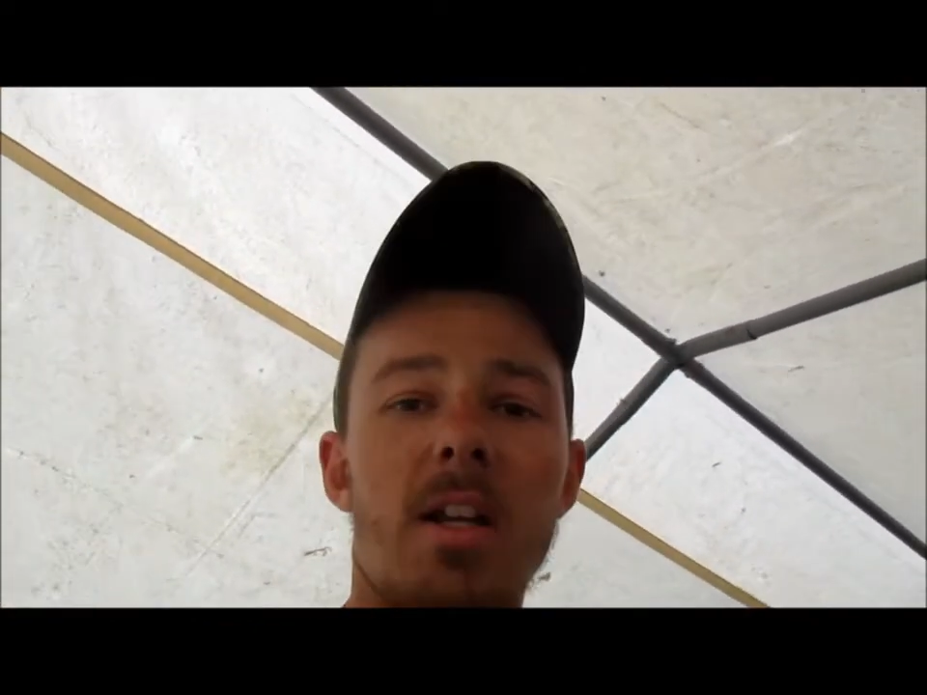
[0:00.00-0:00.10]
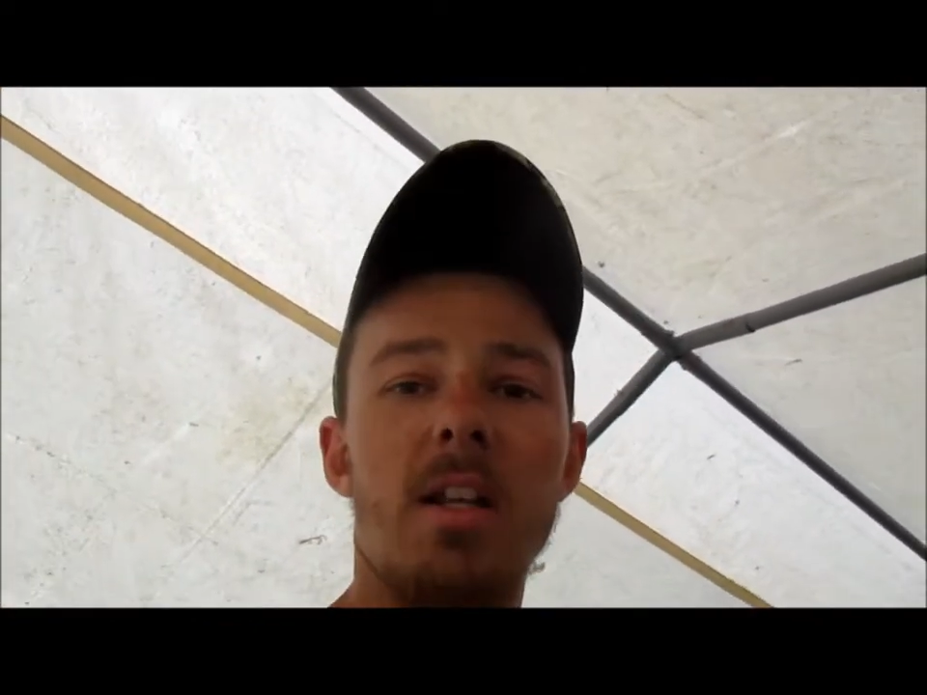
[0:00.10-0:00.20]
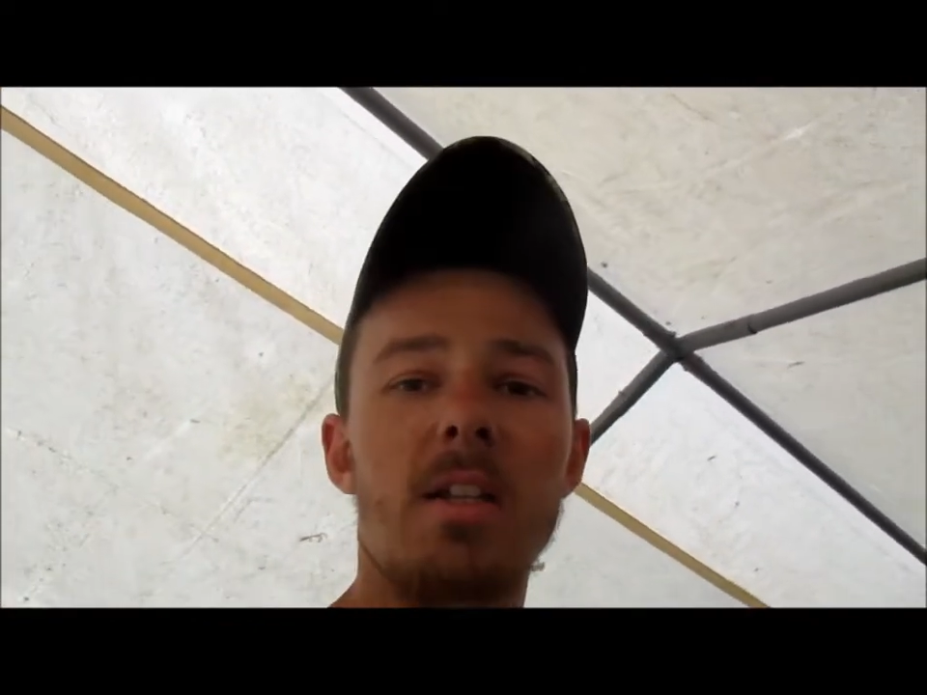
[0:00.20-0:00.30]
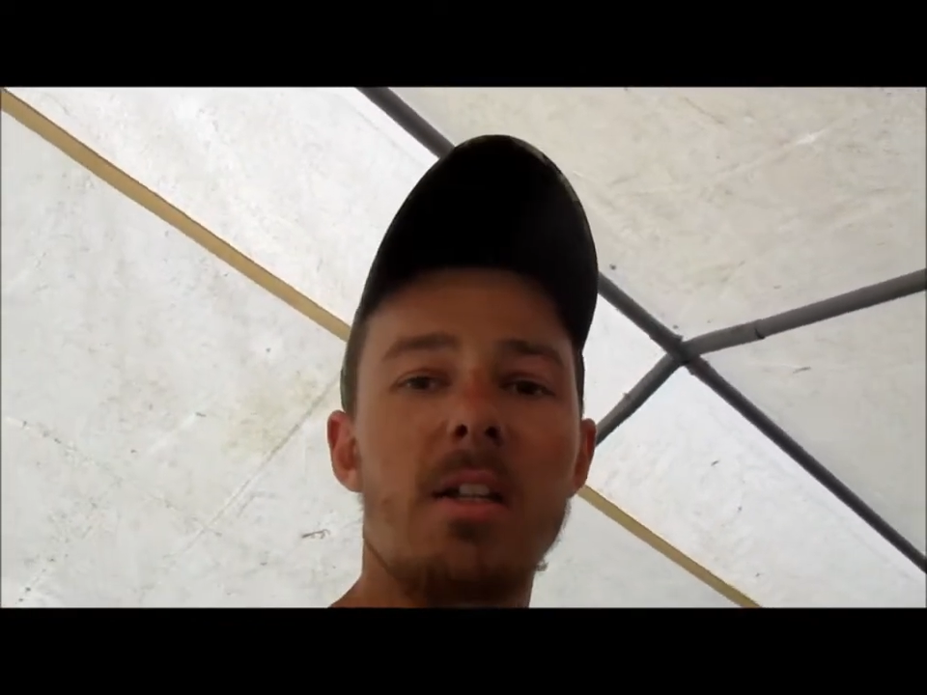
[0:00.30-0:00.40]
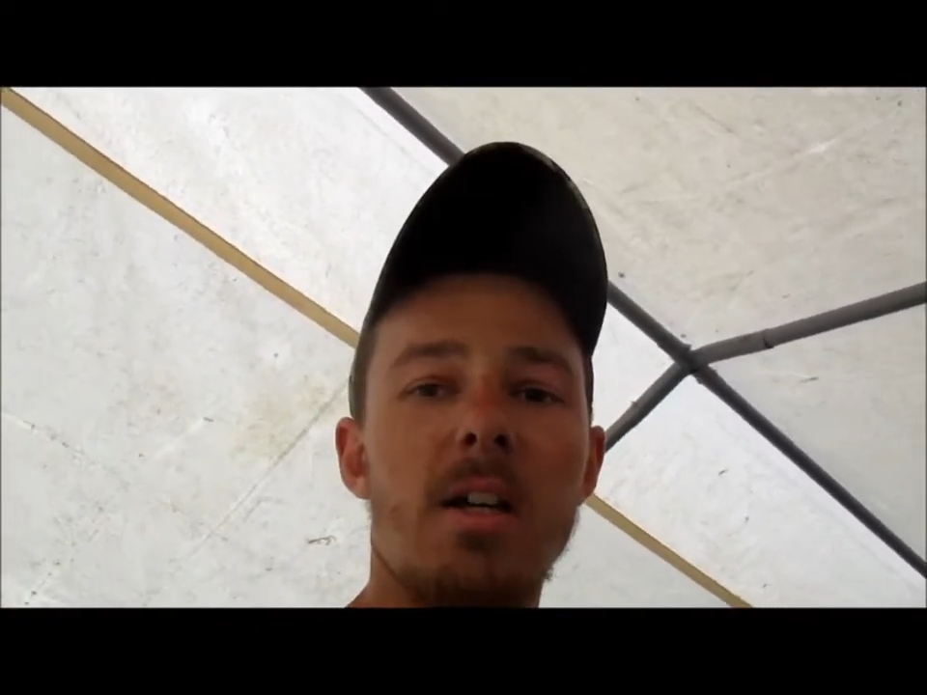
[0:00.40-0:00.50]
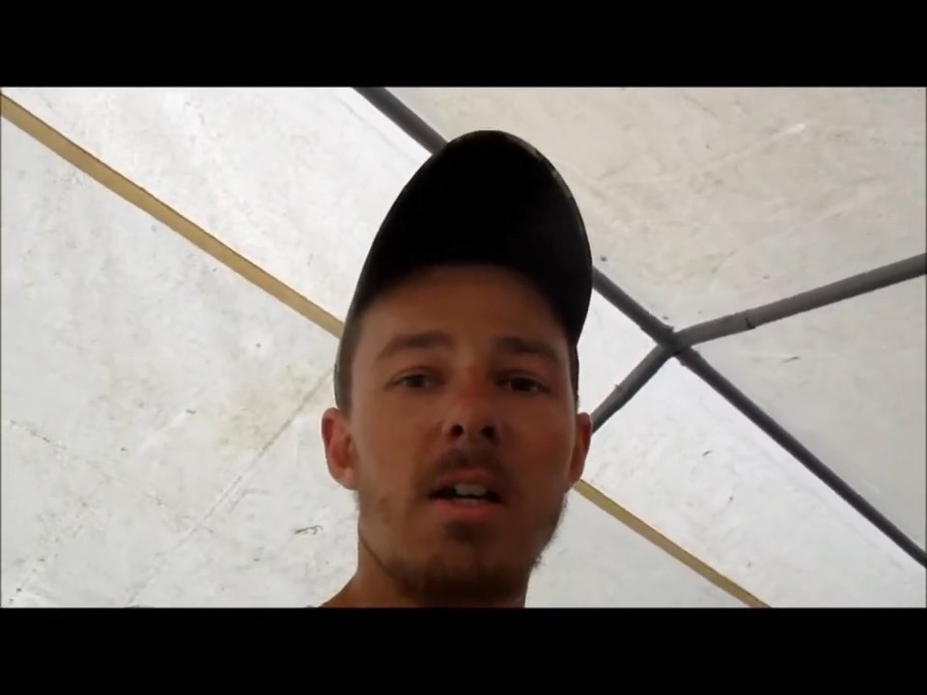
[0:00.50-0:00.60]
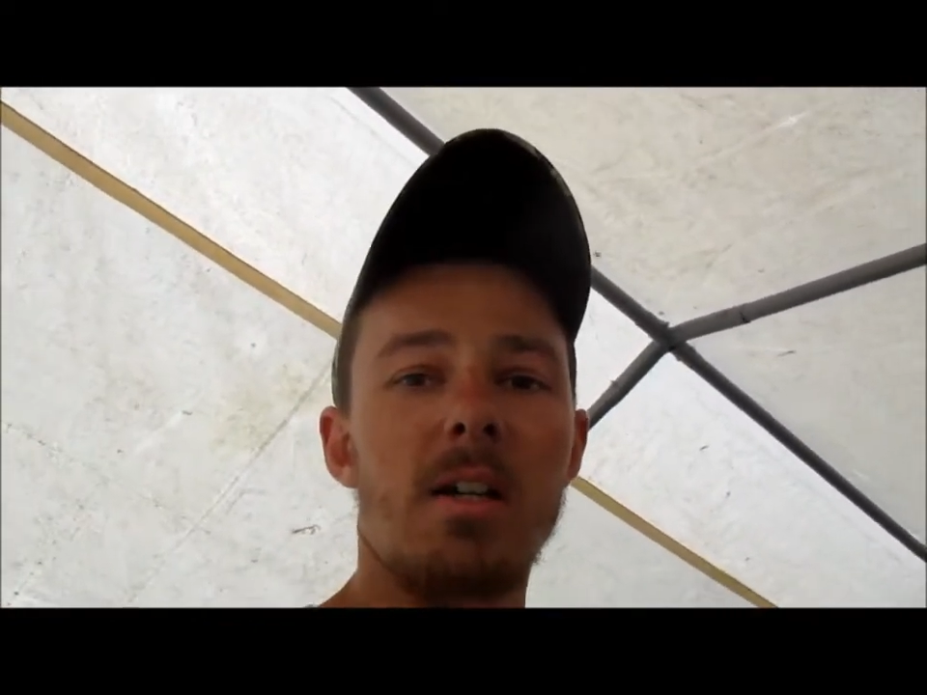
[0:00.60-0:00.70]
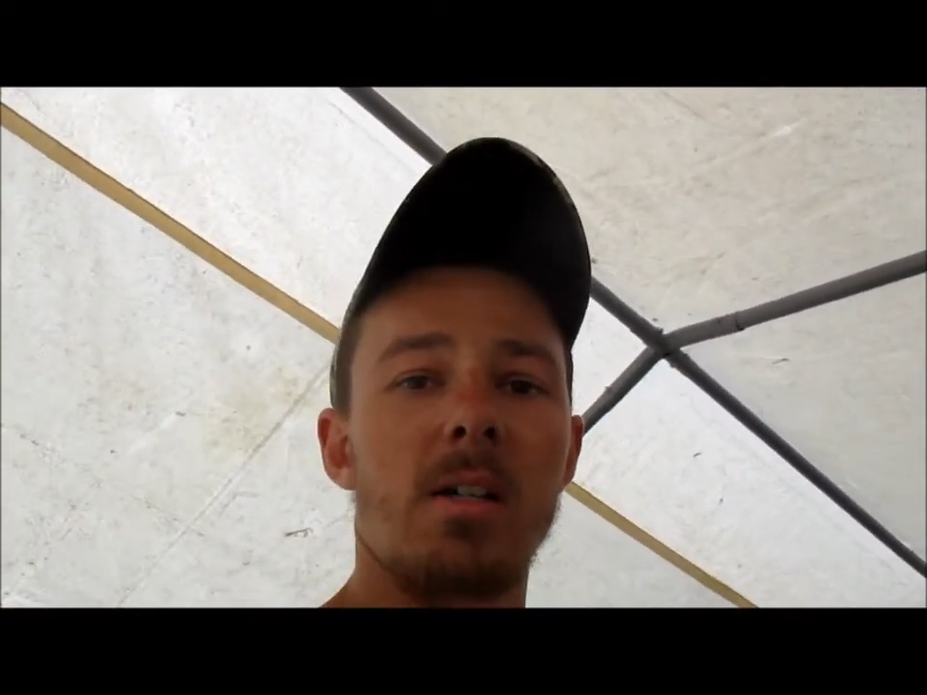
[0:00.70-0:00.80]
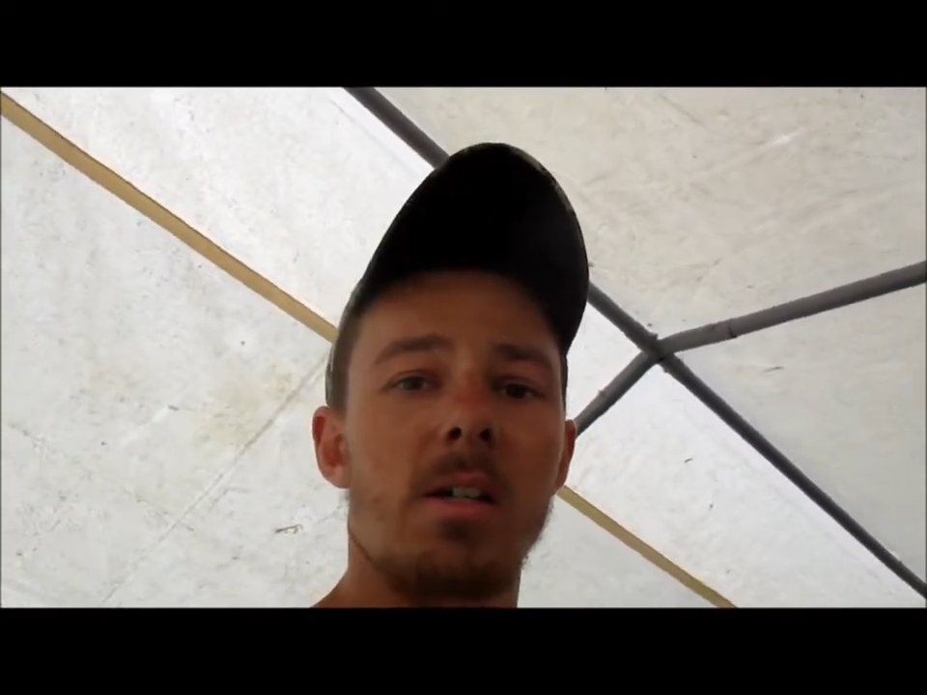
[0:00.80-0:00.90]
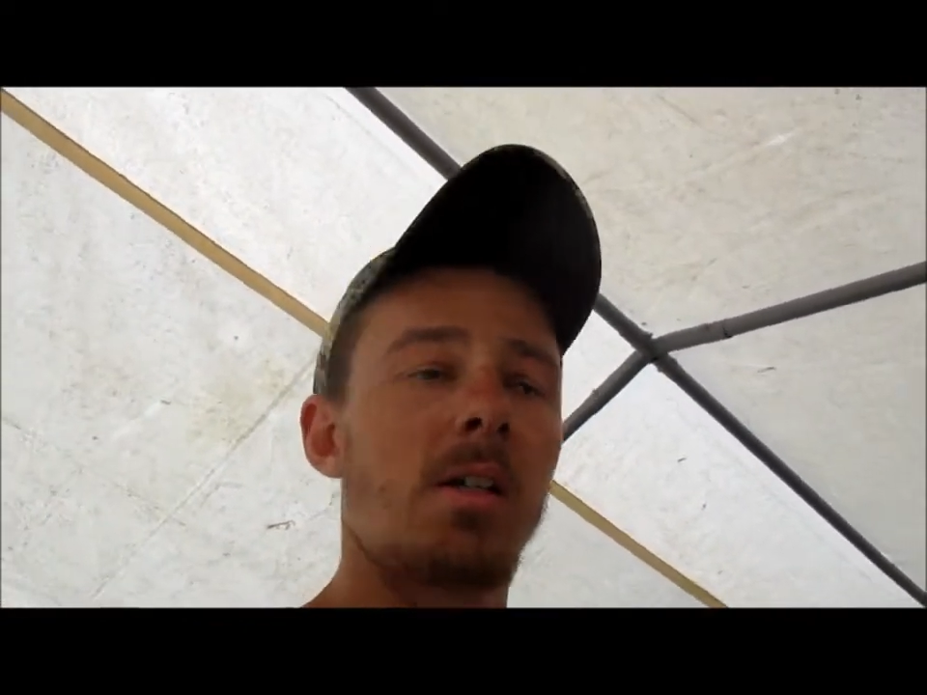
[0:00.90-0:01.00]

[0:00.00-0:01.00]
and I'm